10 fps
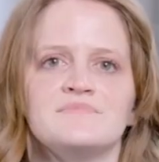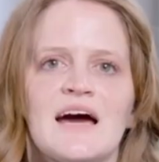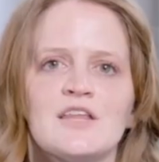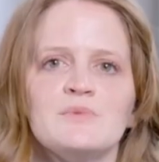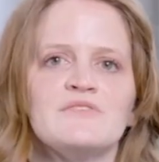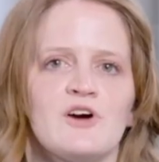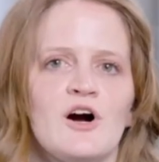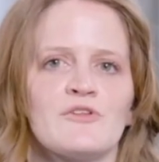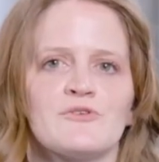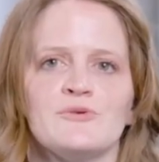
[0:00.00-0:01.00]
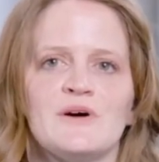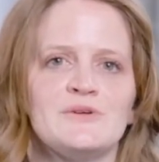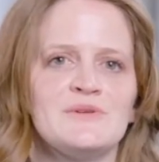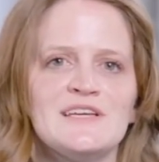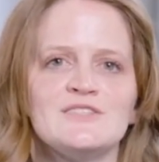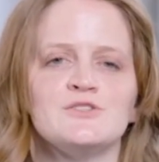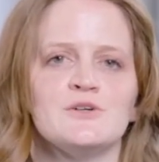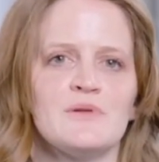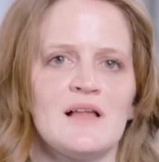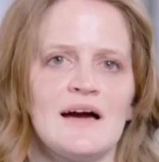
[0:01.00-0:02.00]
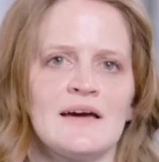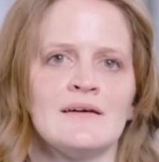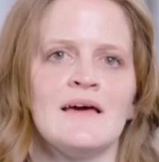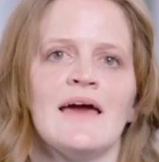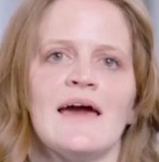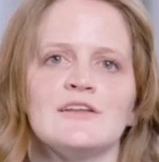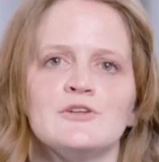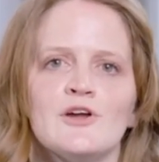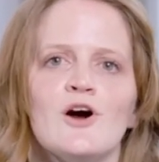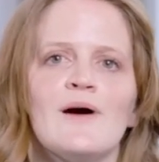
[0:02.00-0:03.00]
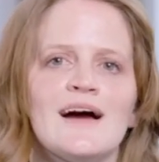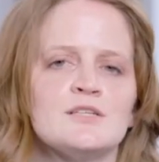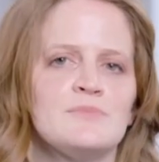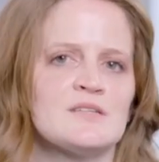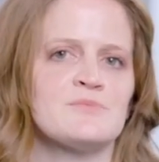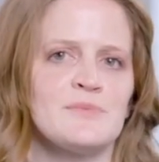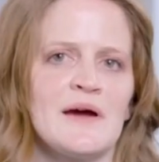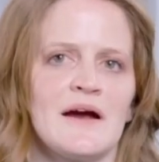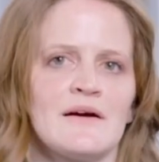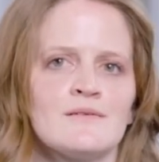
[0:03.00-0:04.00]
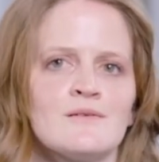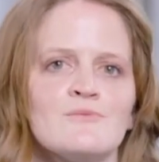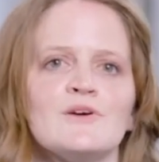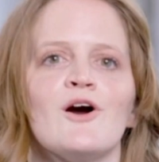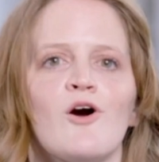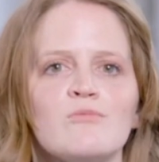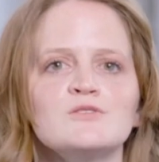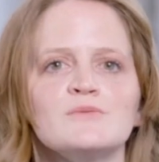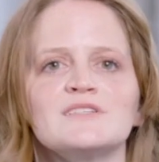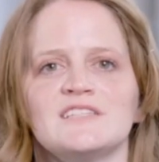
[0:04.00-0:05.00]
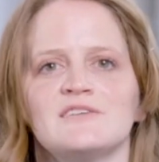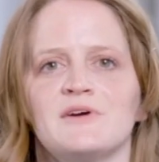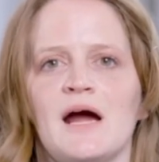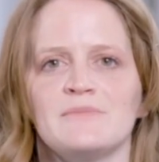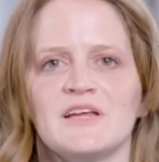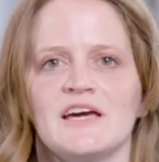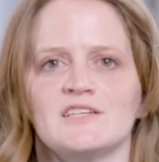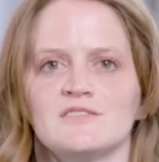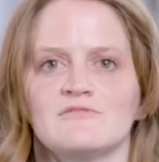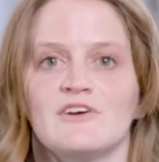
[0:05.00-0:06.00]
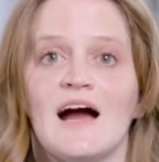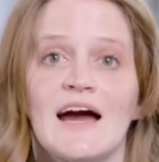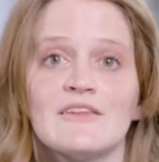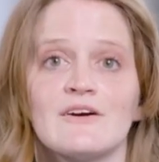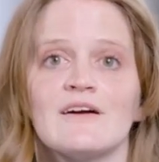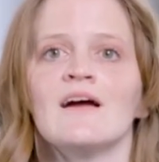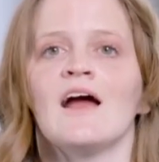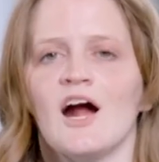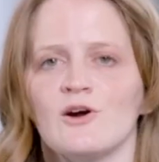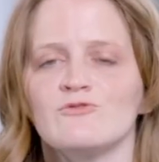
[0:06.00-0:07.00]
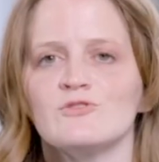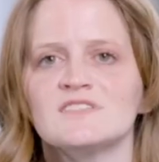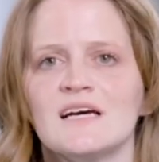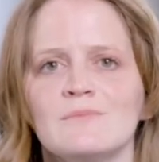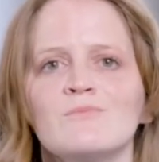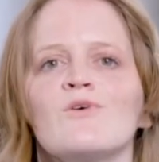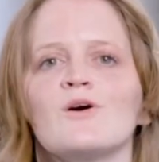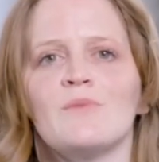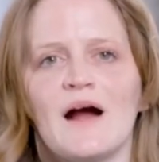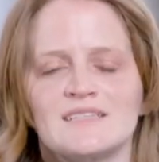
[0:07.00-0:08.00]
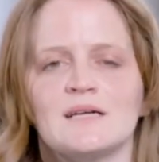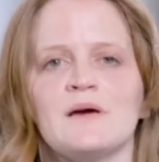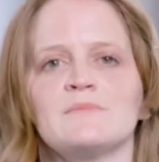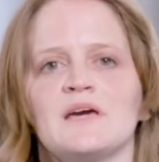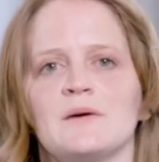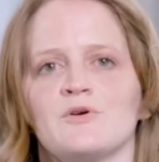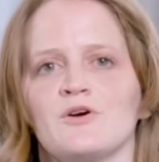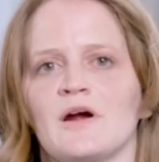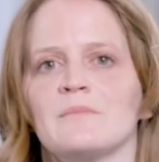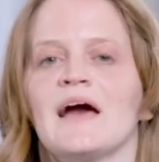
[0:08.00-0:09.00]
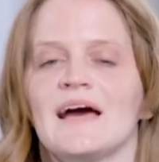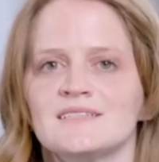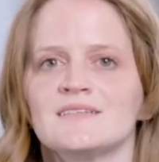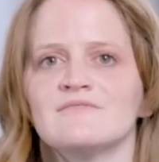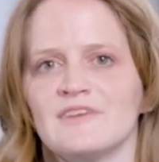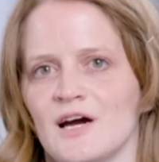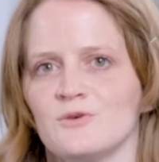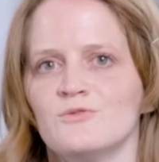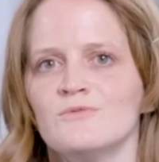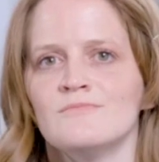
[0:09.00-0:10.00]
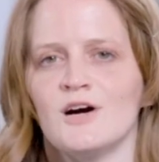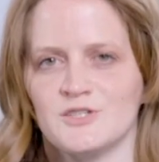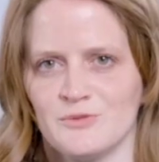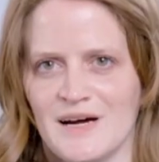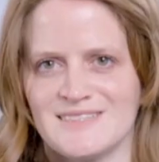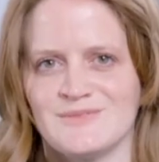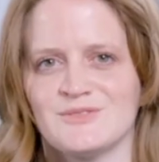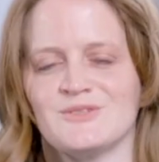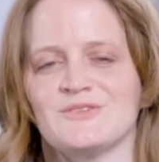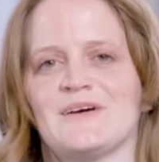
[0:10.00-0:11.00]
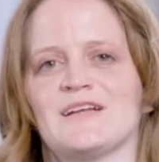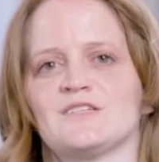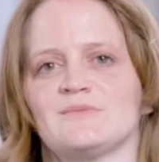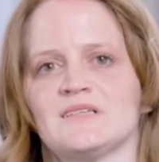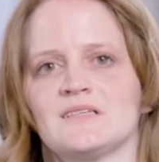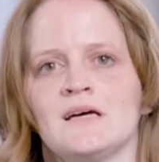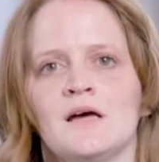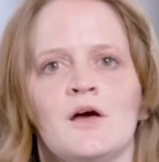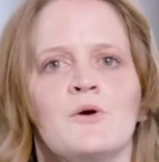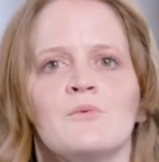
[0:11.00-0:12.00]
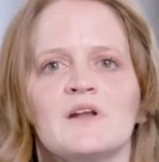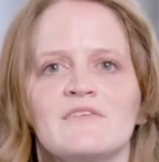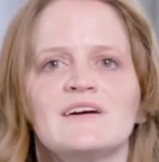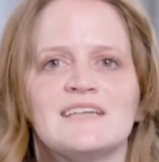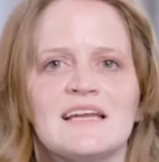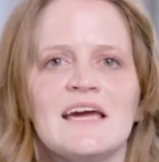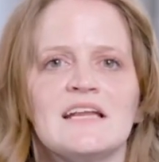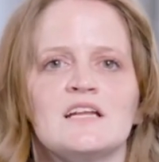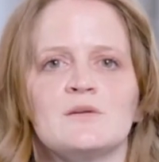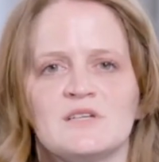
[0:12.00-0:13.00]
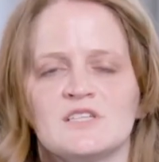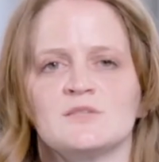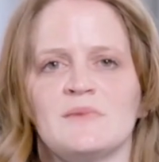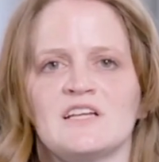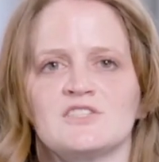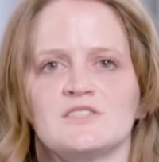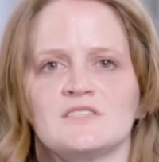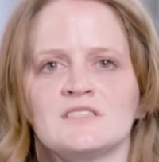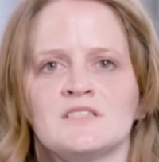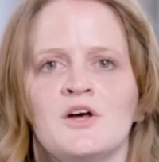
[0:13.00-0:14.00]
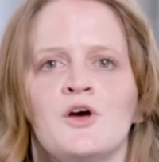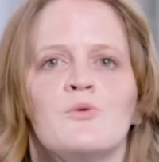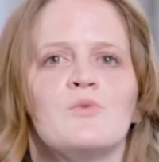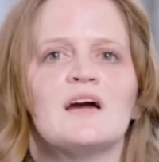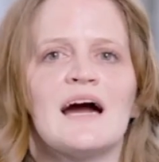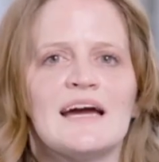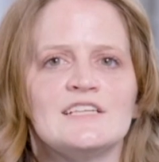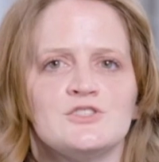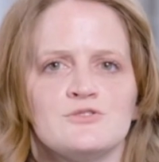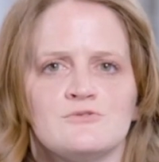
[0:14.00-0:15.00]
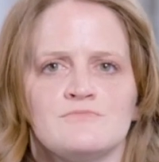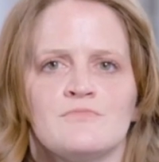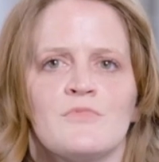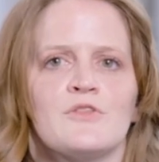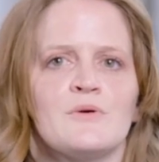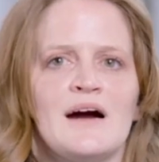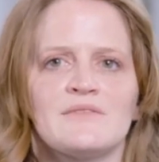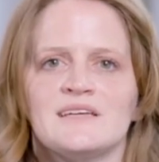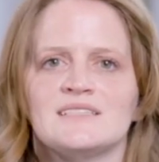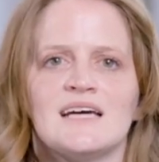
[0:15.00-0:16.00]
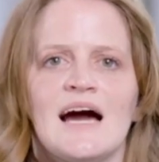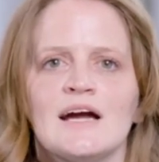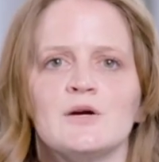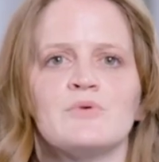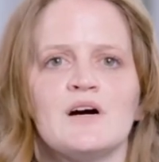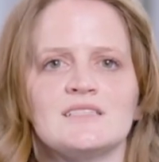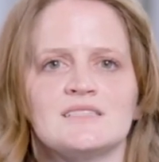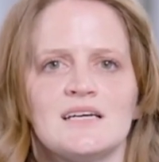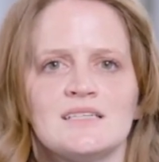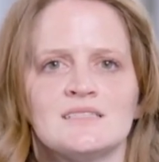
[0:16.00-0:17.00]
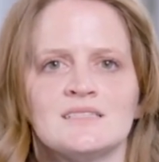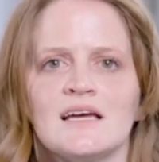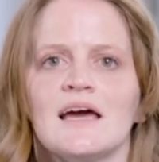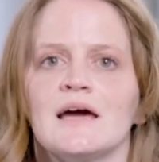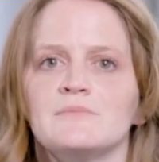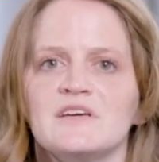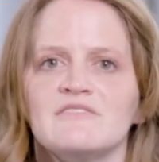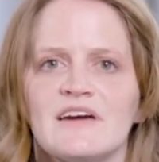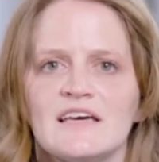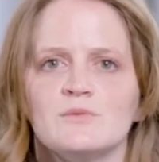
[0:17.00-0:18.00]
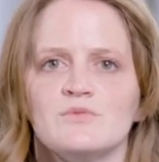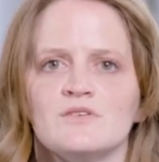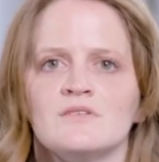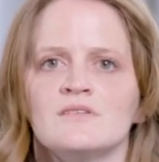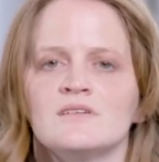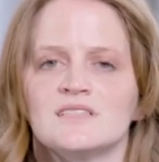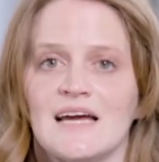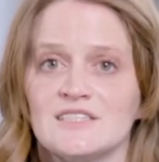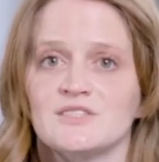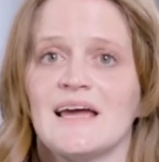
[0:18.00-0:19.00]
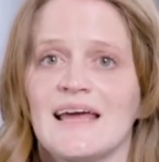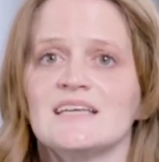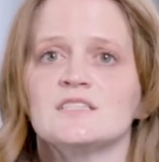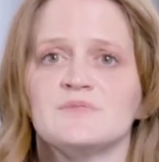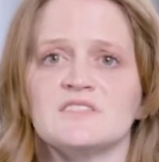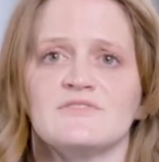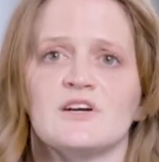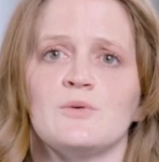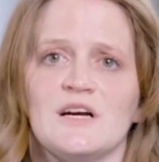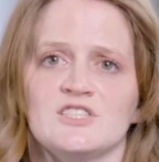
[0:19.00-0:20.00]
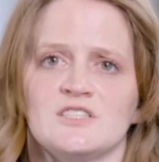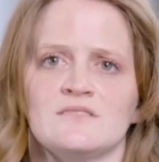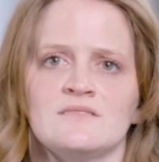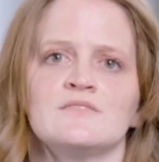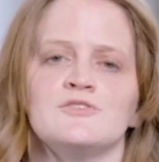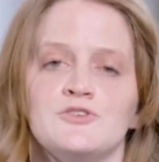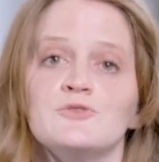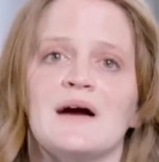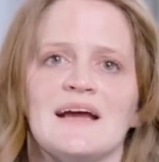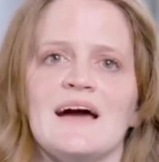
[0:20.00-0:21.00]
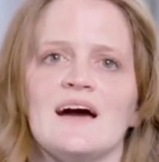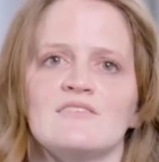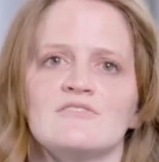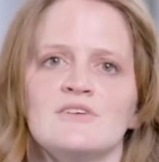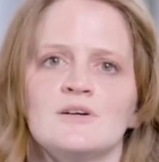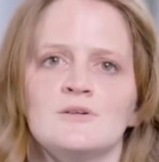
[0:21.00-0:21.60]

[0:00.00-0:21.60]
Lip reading: Now that we've gone through what you need to apply and you know how to best prepare, we hope to receive your application for either our full-time or part-time MBA program at WHU, Otto Beisheim School of Management. One of our dedicated admissions managers will guide you throughout the entire process and be available to answer any specific question you might have.